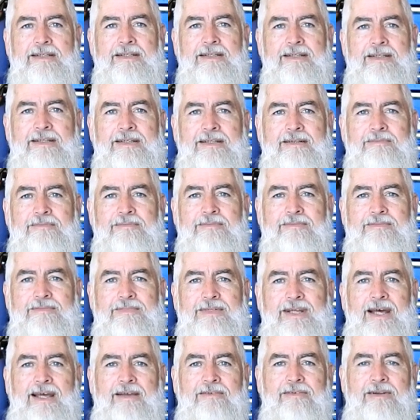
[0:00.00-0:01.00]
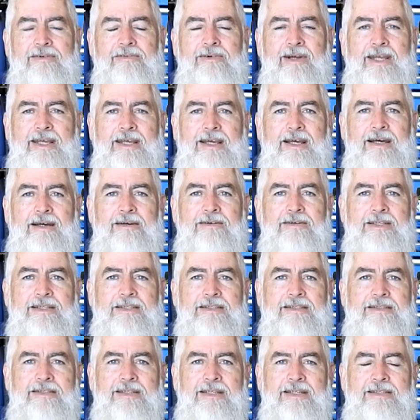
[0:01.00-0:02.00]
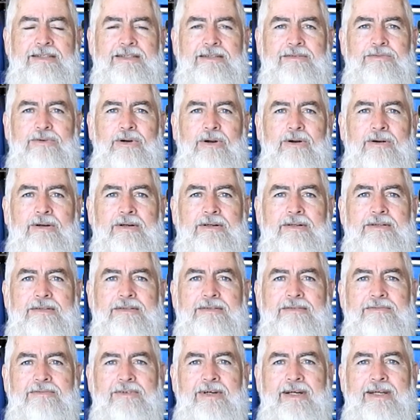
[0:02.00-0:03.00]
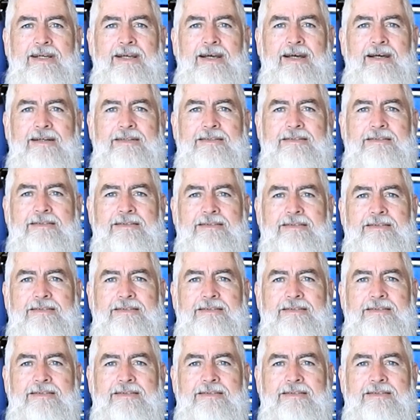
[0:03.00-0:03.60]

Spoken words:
And Davey Reco, he's the Rocket Reco.